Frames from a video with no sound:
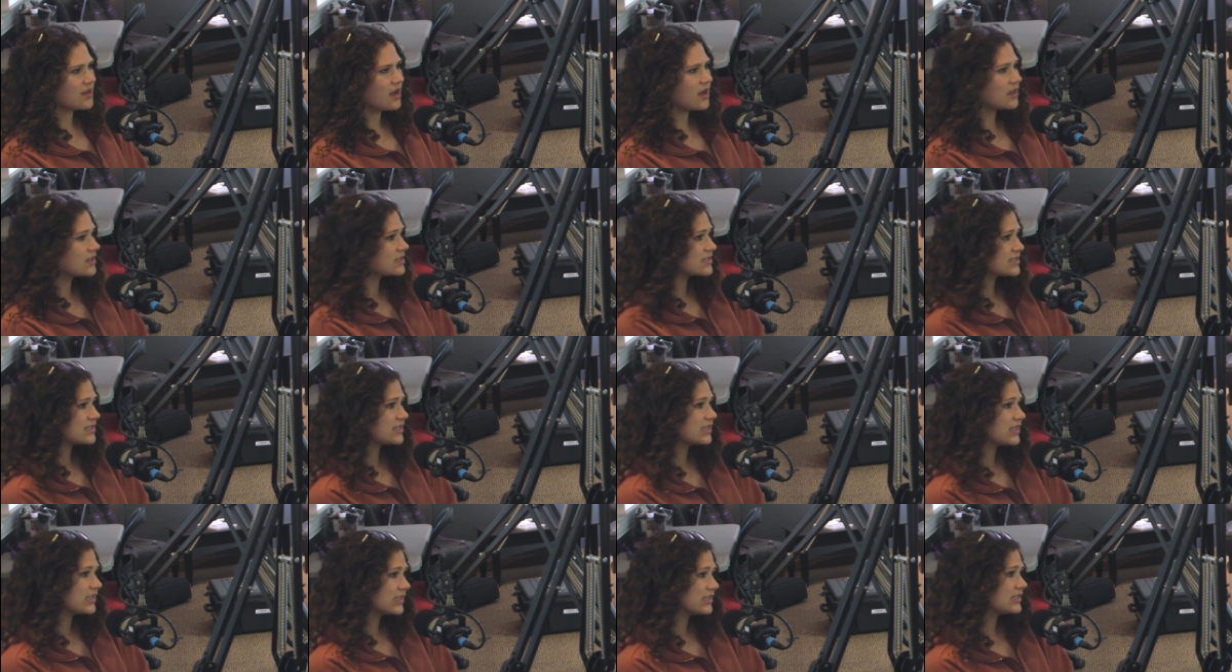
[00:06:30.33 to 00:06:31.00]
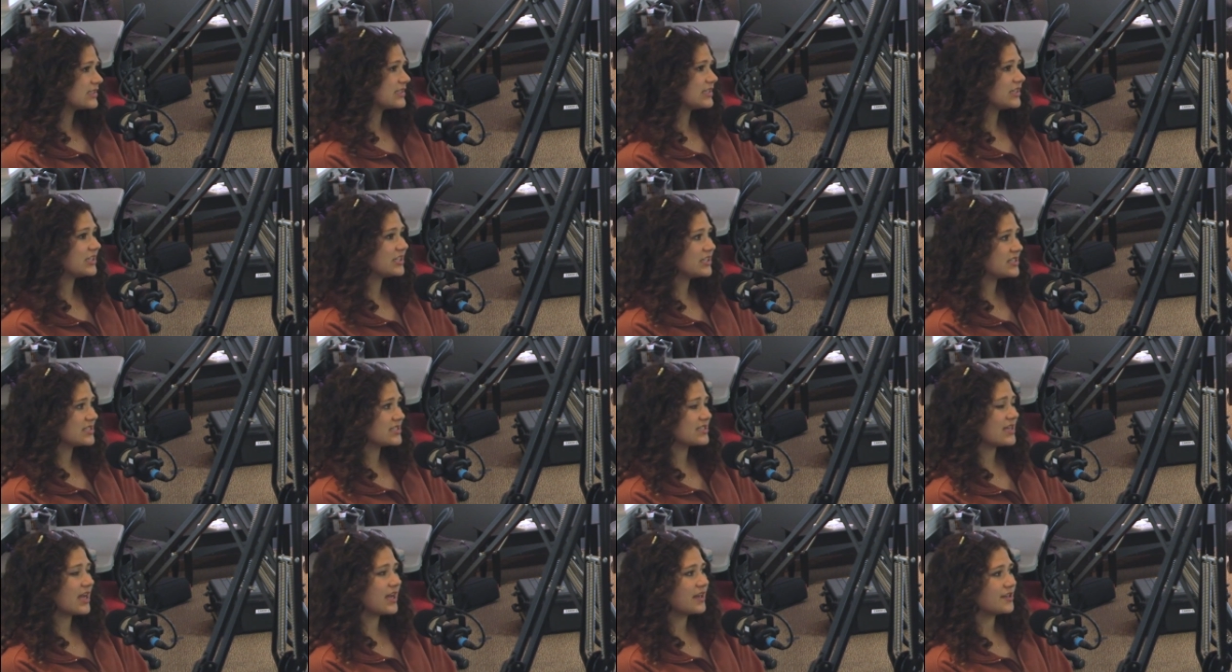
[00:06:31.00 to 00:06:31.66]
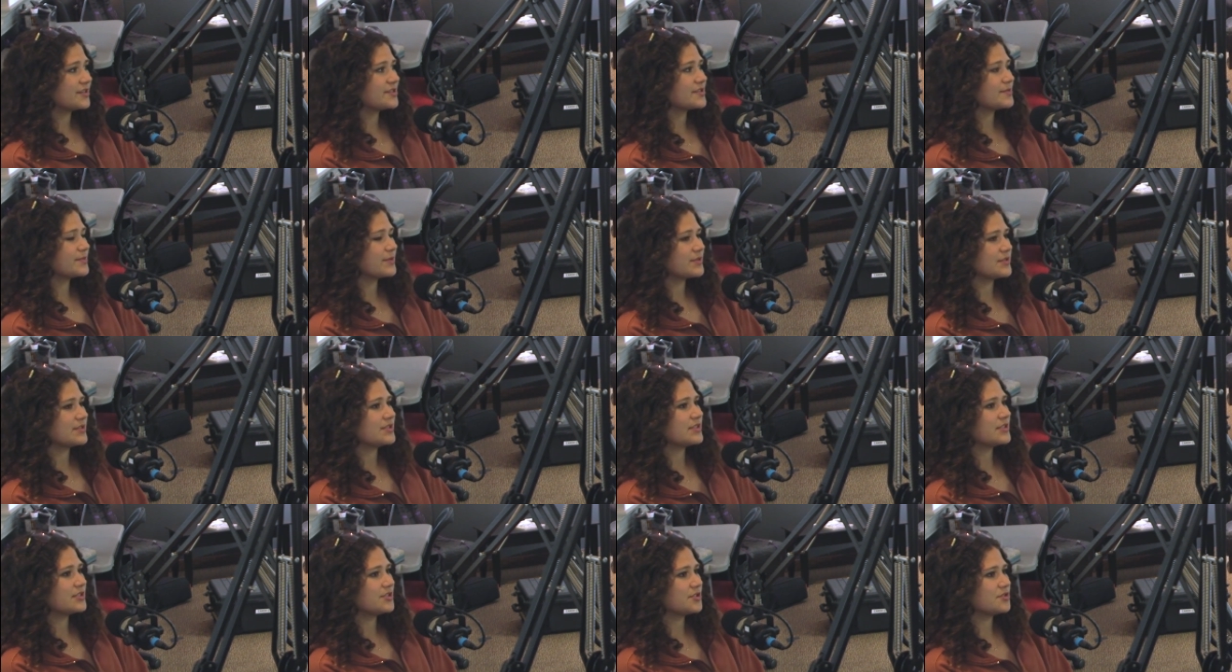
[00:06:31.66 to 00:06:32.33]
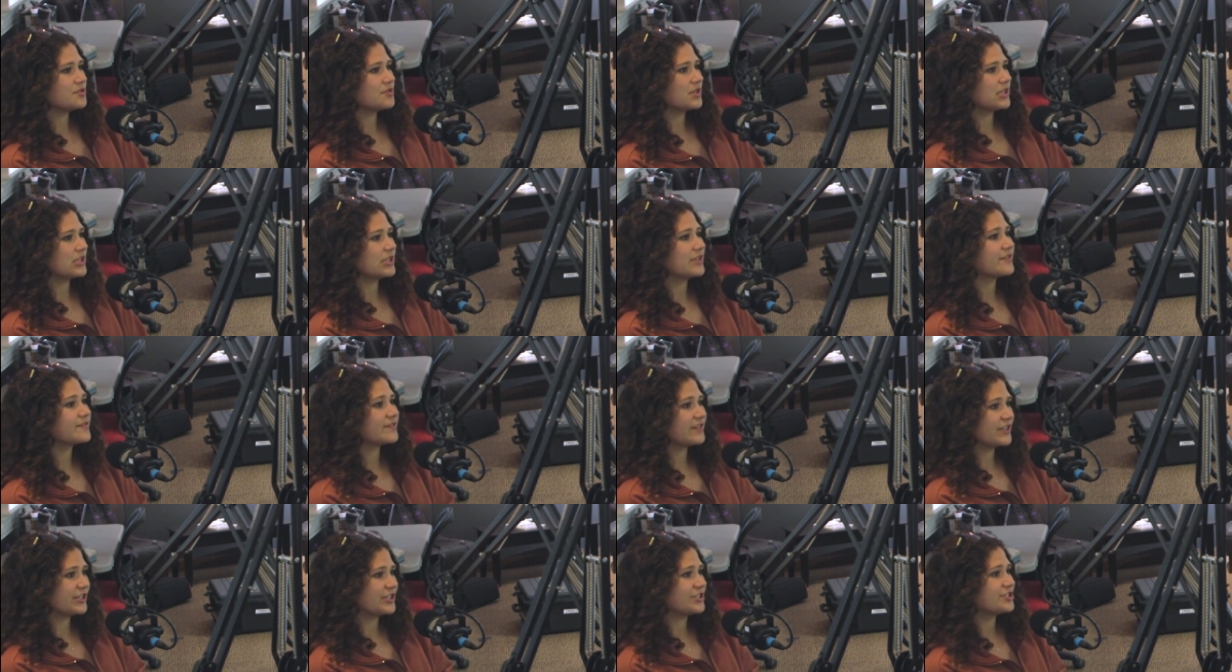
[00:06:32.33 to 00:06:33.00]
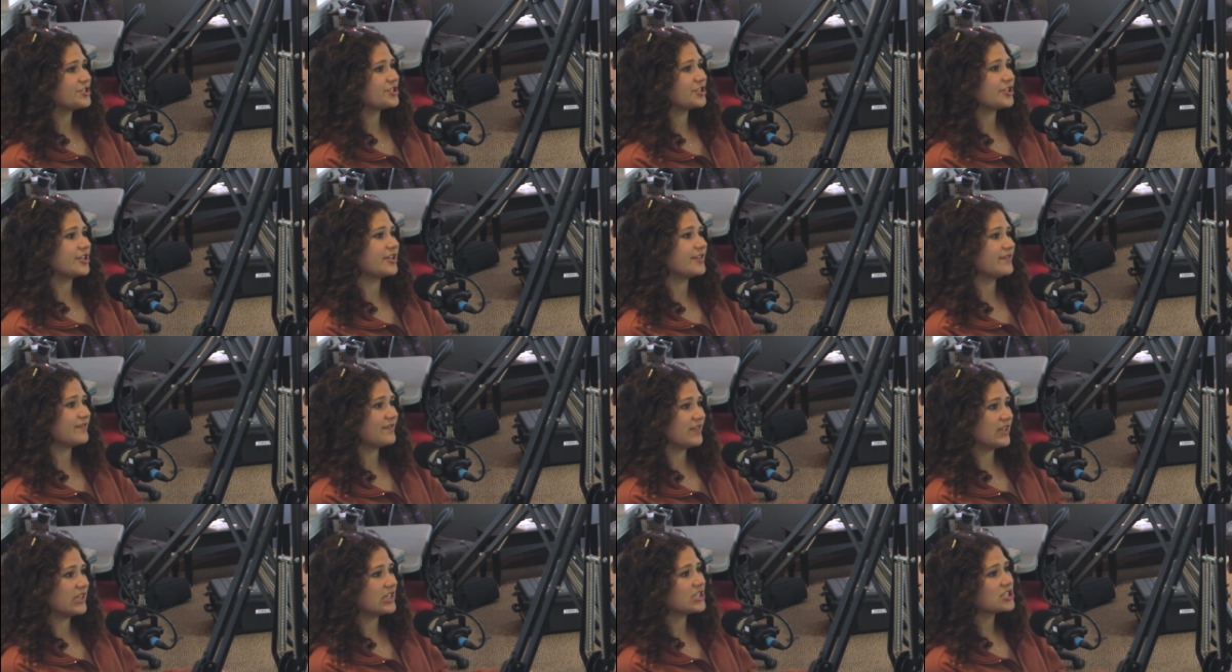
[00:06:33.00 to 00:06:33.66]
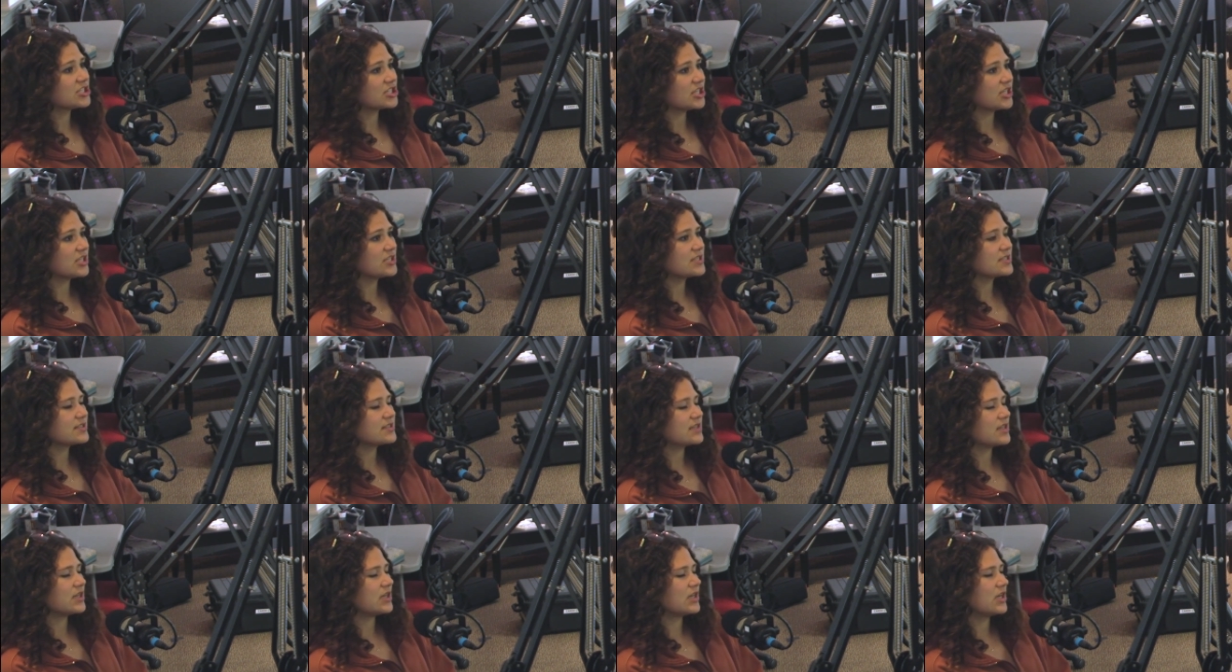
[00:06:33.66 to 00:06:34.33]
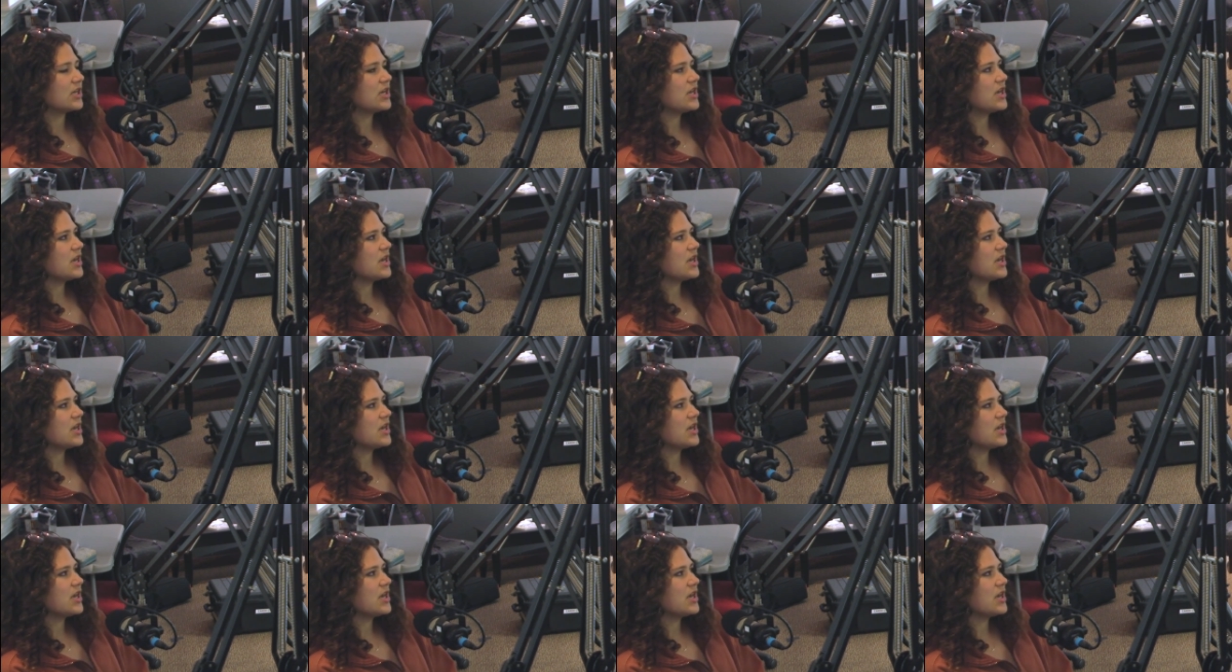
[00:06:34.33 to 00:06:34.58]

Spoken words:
Honestly, the interior designers mostly do the furniture and finishes. And